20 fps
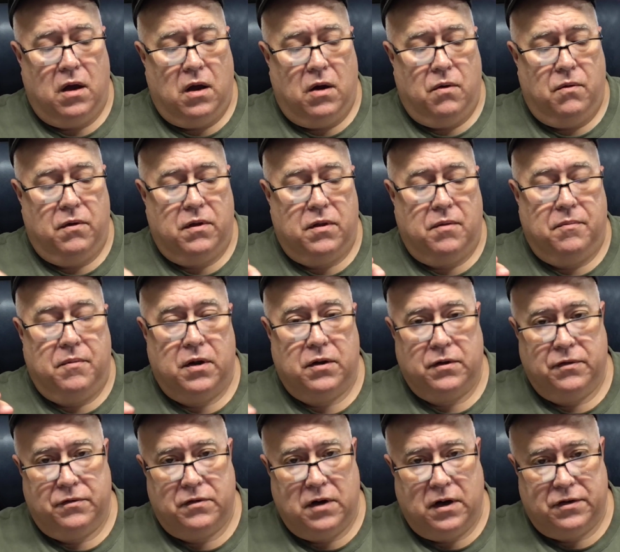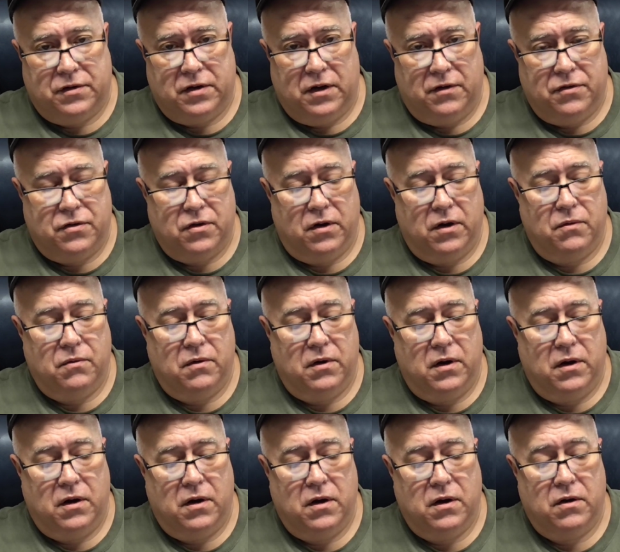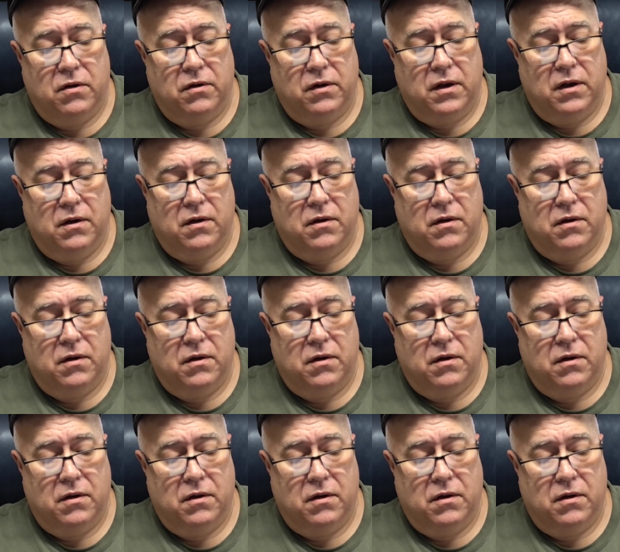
with a muzzle velocity of 3,100